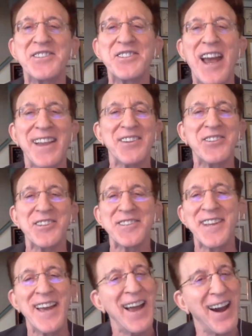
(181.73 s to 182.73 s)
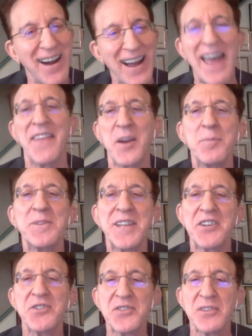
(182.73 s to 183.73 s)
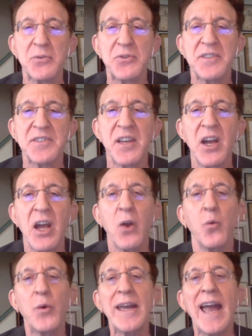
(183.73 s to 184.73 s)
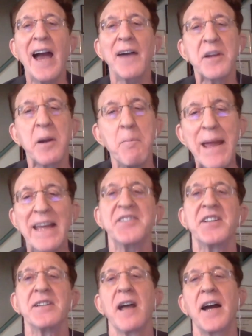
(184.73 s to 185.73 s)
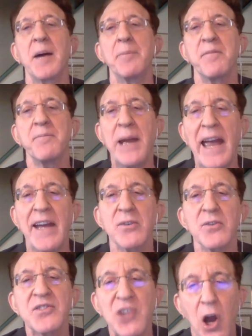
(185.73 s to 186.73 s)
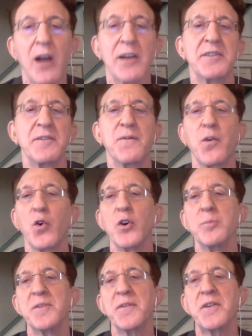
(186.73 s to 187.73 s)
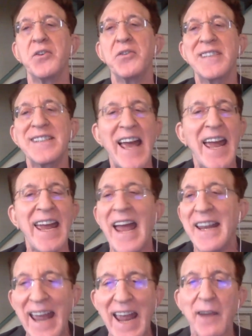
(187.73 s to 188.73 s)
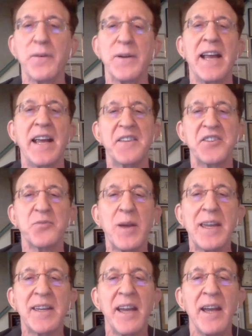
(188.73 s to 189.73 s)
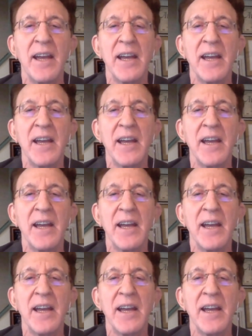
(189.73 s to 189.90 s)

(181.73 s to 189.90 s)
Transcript: these challenges and their potential solutions. We have an amazing lineup of panels, talks, and forums for you today and every day this week.